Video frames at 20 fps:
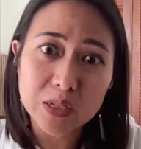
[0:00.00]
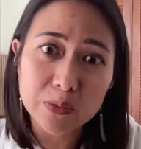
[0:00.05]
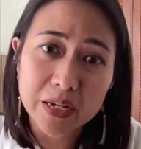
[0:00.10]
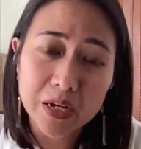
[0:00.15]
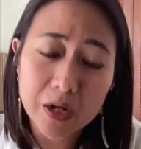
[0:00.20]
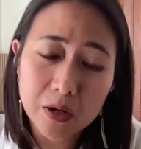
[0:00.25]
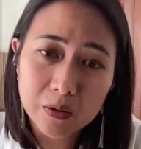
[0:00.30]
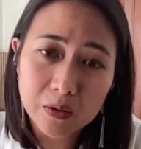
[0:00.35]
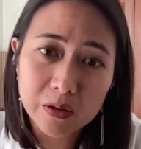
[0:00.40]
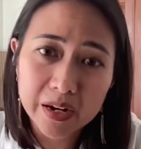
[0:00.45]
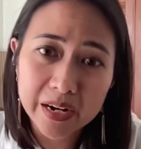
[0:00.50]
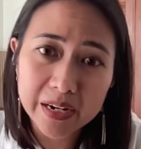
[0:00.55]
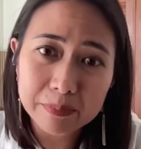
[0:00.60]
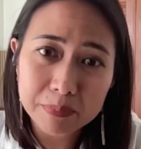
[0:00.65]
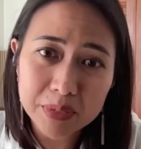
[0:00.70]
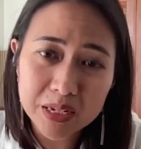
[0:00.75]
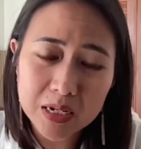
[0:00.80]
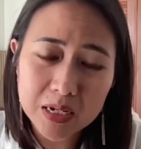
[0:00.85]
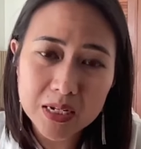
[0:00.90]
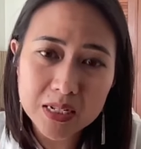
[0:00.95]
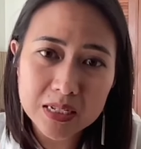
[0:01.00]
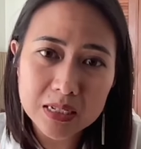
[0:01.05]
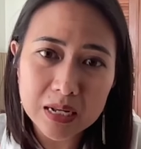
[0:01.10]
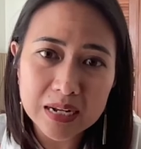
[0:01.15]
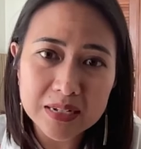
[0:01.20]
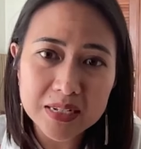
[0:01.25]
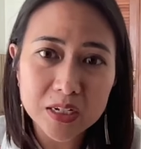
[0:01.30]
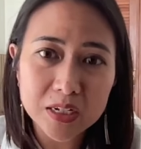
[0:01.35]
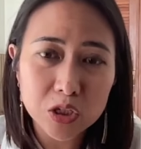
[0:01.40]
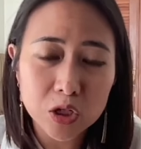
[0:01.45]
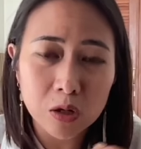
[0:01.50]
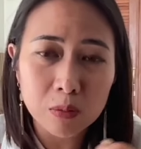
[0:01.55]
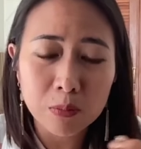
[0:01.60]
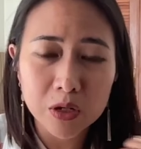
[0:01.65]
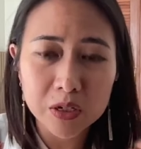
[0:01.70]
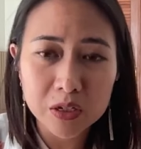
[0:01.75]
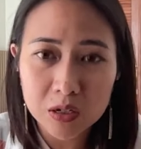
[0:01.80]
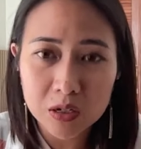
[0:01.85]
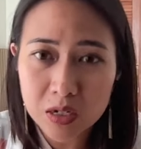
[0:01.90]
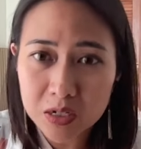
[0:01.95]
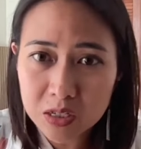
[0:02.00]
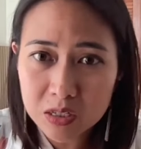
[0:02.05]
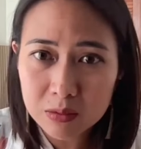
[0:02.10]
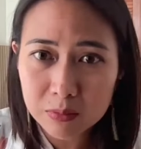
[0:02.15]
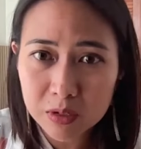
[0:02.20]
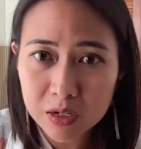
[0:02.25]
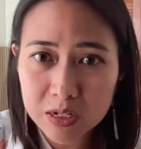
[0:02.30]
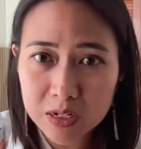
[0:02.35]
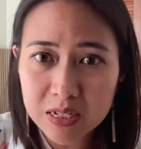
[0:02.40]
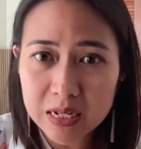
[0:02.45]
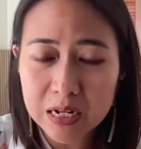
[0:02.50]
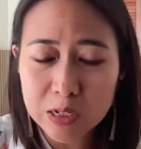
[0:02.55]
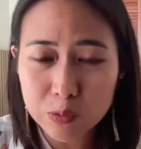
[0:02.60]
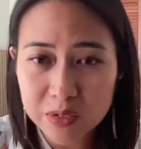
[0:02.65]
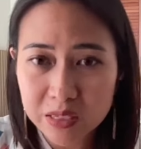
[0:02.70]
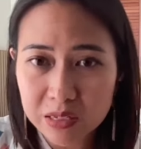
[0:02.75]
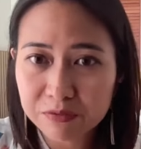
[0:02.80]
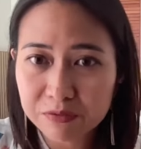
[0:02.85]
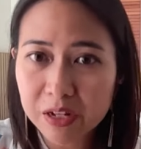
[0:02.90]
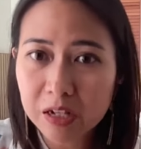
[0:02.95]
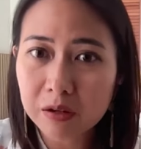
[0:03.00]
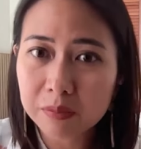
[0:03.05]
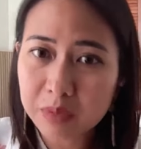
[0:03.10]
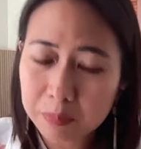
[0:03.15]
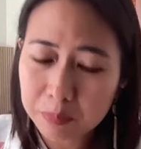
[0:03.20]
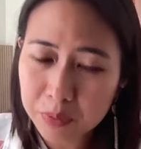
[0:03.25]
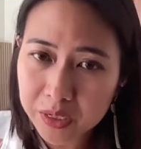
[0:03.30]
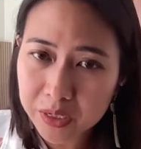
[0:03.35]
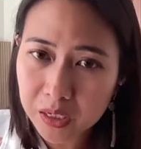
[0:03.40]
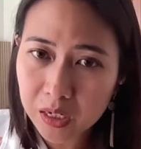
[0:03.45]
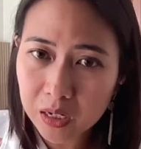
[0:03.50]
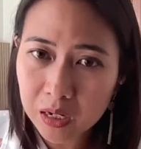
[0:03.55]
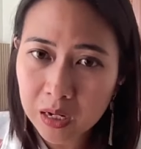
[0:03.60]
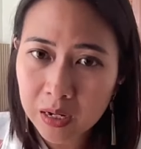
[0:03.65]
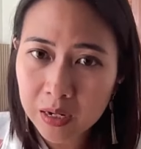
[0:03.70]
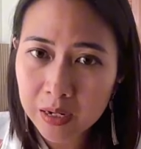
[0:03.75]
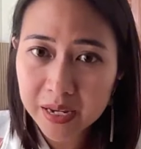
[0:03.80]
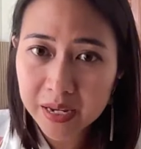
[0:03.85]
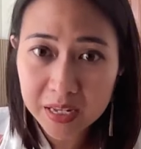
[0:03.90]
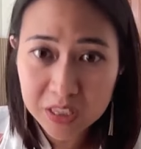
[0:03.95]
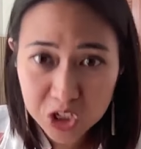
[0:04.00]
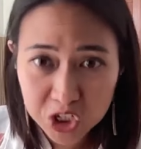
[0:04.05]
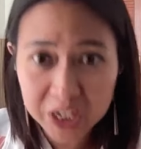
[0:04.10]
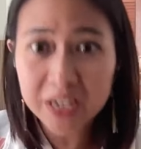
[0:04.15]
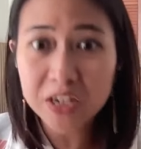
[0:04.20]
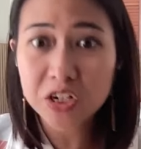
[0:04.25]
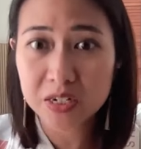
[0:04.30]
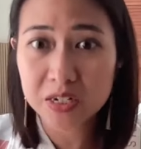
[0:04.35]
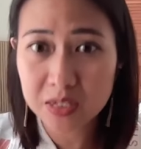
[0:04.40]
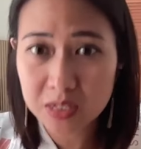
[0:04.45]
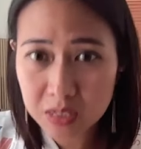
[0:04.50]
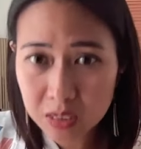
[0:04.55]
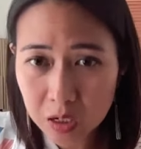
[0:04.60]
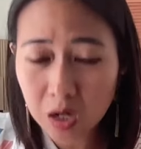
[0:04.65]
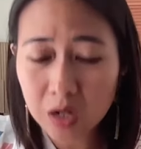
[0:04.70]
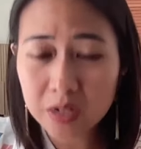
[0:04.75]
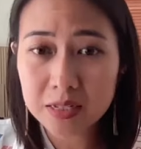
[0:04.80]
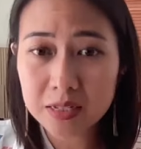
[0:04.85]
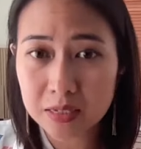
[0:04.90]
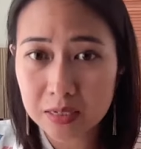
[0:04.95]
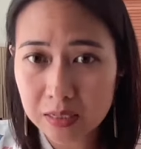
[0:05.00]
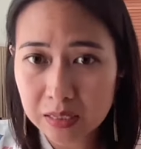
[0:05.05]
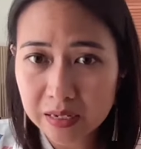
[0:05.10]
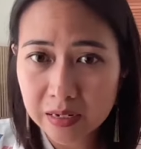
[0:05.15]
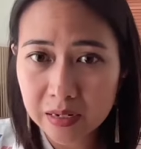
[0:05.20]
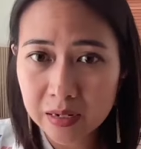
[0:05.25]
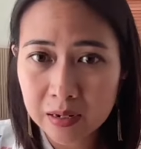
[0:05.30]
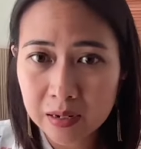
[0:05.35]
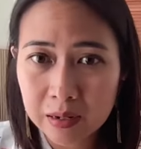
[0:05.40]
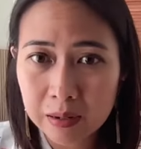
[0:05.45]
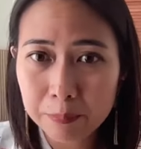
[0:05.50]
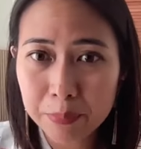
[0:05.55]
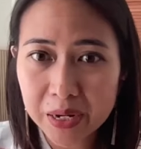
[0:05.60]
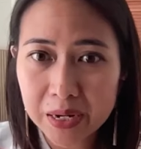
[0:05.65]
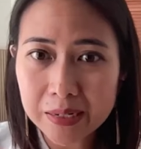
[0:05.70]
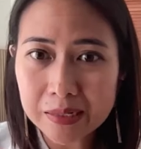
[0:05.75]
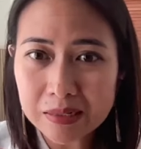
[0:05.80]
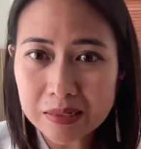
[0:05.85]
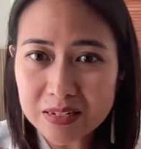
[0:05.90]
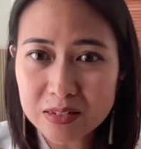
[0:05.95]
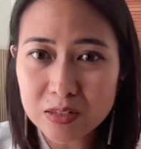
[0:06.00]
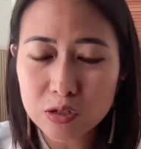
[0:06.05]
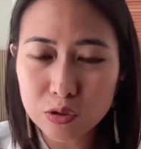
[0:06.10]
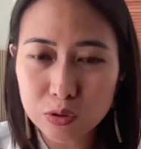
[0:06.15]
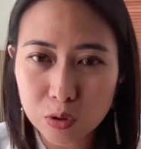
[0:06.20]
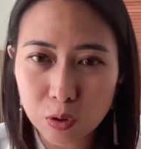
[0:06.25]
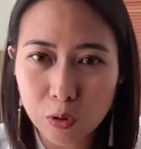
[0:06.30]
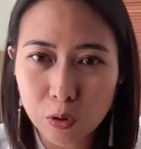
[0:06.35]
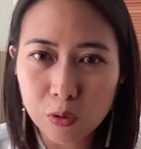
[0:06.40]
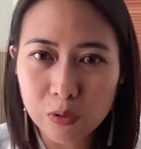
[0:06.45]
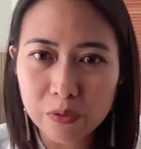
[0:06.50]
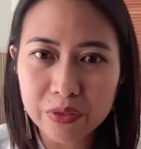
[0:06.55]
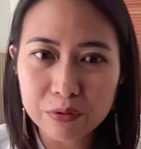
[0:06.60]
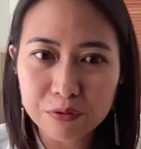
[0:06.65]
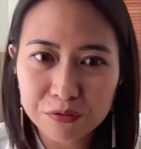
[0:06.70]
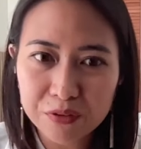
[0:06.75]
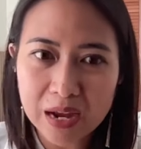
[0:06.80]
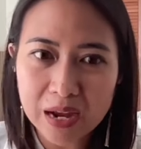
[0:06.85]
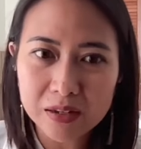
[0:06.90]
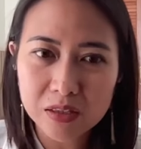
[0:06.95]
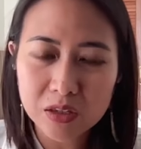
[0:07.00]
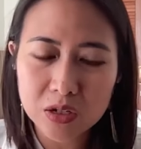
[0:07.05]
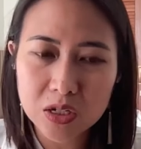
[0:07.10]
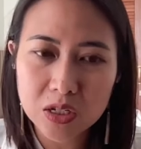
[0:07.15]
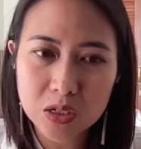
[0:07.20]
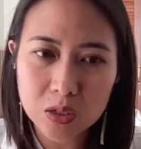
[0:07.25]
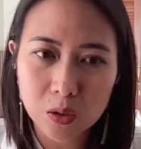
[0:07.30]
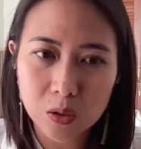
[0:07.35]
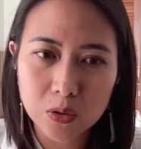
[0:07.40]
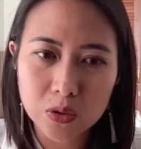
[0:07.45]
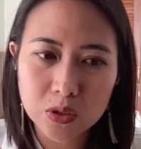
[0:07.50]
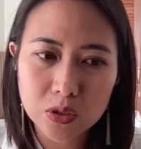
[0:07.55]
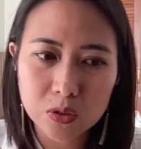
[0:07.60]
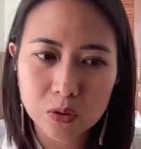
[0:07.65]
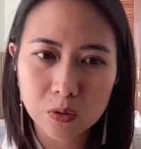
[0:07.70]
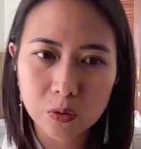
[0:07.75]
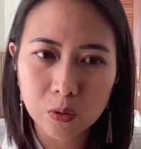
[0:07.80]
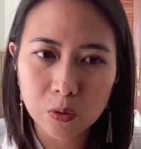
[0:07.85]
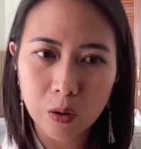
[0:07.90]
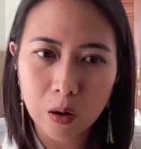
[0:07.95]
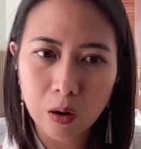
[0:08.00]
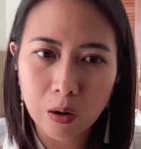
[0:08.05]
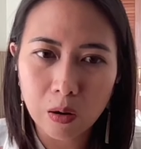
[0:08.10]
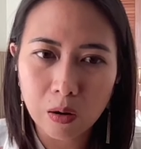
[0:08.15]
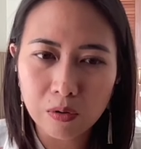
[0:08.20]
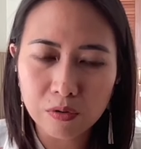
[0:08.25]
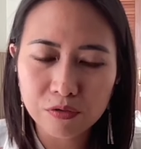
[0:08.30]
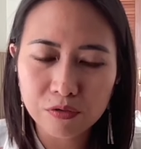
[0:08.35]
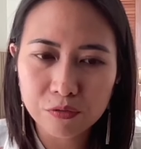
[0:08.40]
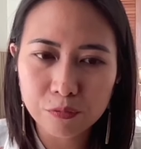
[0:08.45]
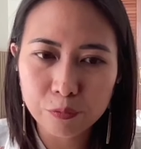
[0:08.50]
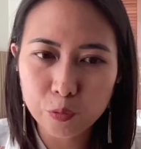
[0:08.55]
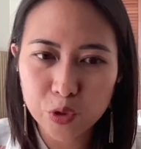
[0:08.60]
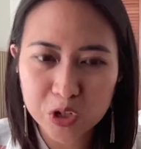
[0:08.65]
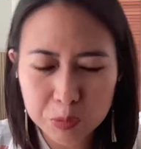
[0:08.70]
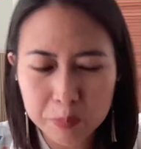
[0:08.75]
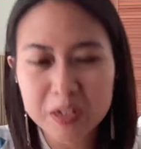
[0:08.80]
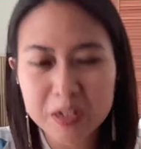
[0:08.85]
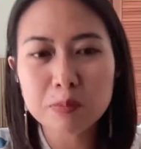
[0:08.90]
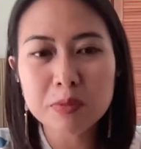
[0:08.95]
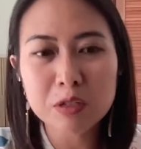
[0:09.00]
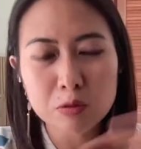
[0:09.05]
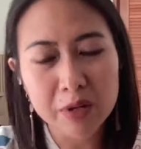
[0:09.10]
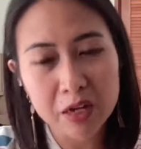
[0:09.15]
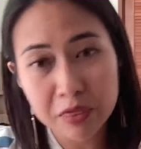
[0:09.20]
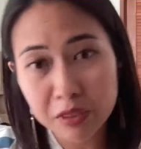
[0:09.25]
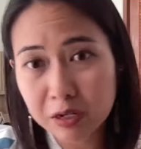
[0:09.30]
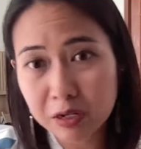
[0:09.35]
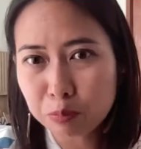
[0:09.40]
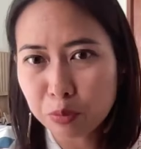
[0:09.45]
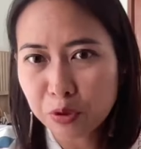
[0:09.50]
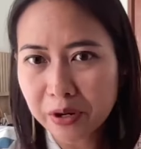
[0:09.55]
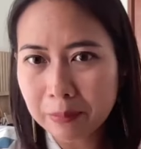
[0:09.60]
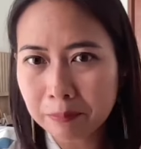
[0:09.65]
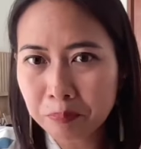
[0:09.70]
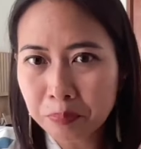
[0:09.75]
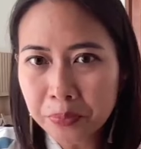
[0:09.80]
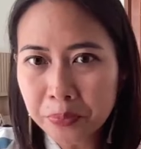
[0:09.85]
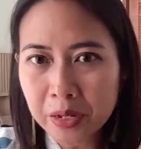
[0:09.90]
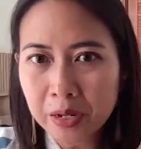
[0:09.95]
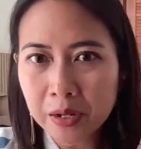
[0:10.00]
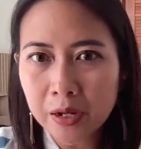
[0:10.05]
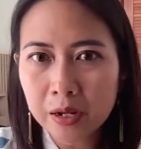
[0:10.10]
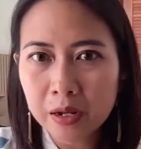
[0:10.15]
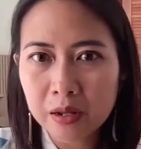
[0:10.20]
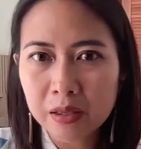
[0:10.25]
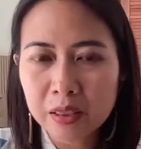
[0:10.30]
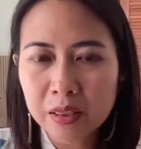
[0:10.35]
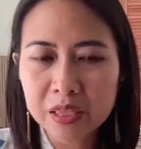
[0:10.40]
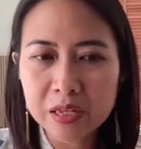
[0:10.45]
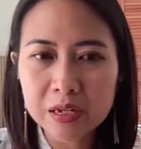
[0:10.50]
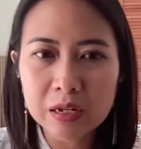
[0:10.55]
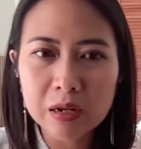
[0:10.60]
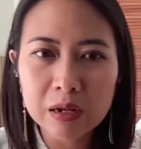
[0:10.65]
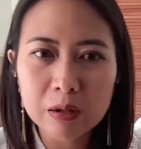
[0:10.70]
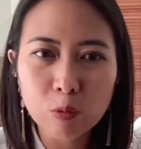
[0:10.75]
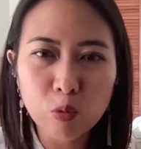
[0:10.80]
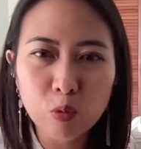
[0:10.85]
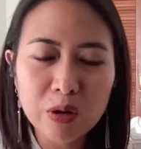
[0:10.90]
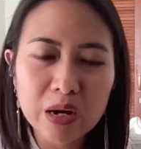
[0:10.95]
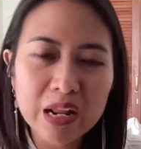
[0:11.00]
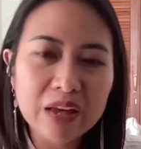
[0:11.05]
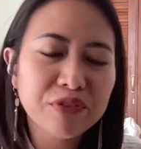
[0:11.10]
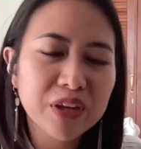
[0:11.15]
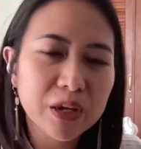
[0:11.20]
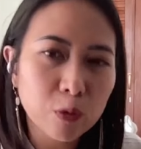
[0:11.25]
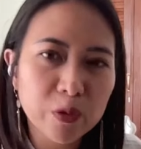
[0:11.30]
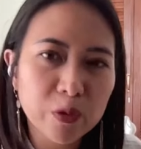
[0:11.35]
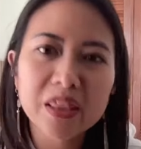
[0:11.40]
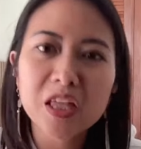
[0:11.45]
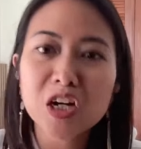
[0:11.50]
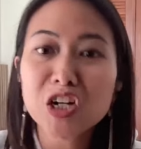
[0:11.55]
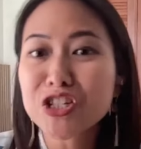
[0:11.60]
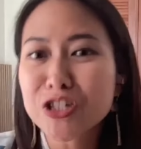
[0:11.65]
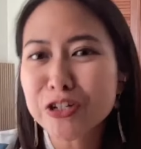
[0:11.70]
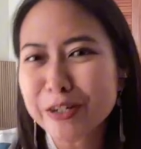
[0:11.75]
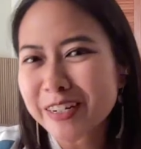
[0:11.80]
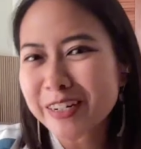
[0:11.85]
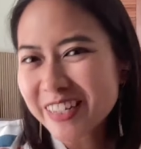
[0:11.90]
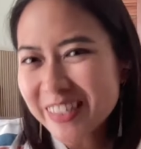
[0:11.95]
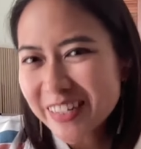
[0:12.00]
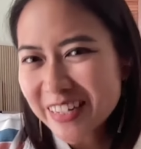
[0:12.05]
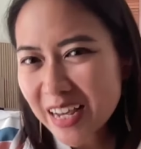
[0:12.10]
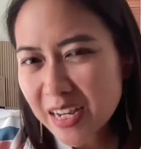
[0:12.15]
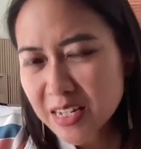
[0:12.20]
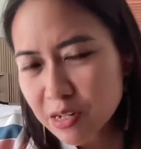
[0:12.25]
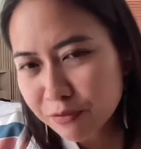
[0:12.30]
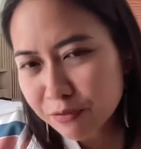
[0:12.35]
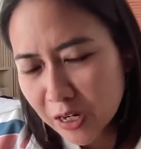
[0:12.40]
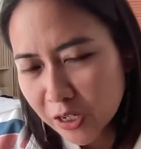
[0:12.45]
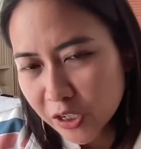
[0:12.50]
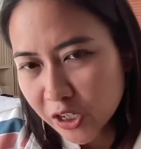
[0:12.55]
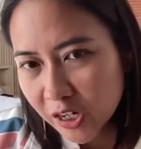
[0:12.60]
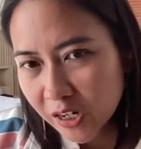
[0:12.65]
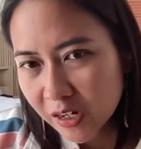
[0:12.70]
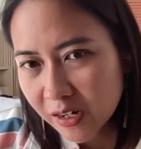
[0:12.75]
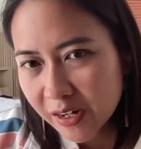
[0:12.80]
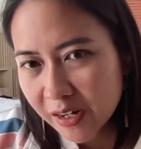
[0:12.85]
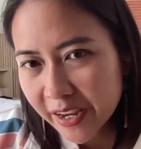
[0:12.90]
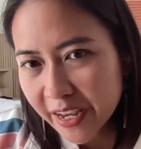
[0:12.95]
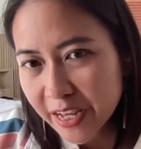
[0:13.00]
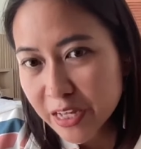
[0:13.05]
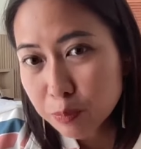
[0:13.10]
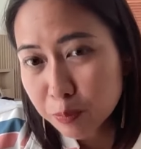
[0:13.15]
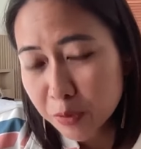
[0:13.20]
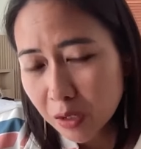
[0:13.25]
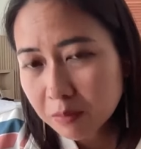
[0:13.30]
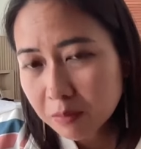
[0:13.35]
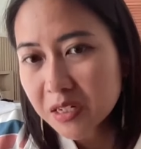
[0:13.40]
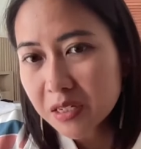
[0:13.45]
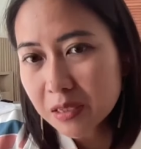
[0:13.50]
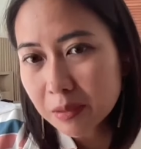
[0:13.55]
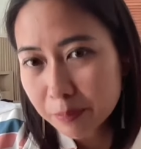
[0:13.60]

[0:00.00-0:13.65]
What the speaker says: as we go, right? Because as I talk more to customers, as we develop the product, it changes constantly. But at least to know the factors also of, which brings me to my third point, the living with uncertainty as a founder is probably